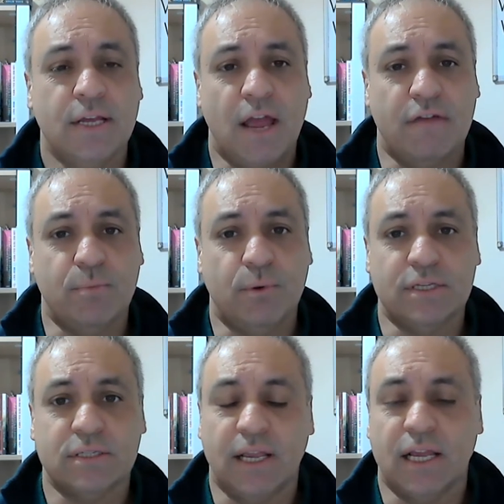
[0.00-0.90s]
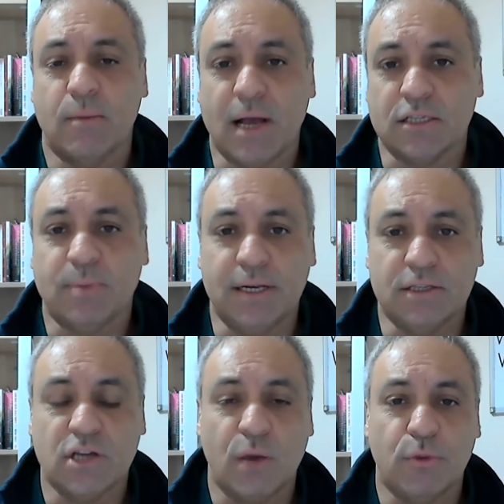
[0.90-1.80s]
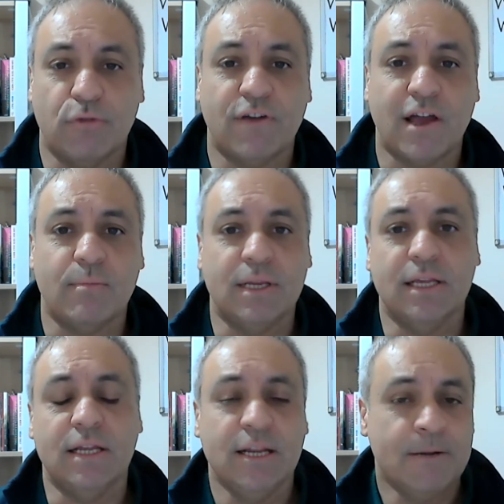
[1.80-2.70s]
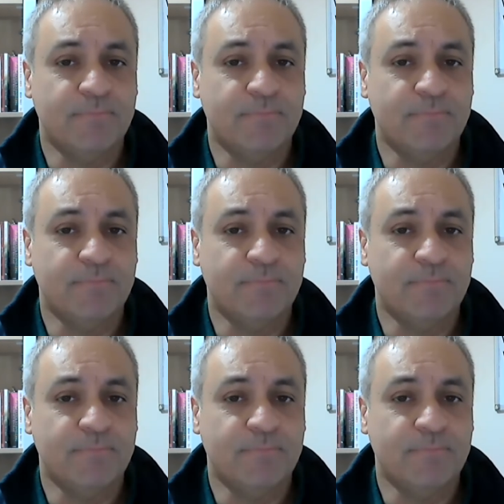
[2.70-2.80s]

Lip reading: Everybody's thinking about spending time with family.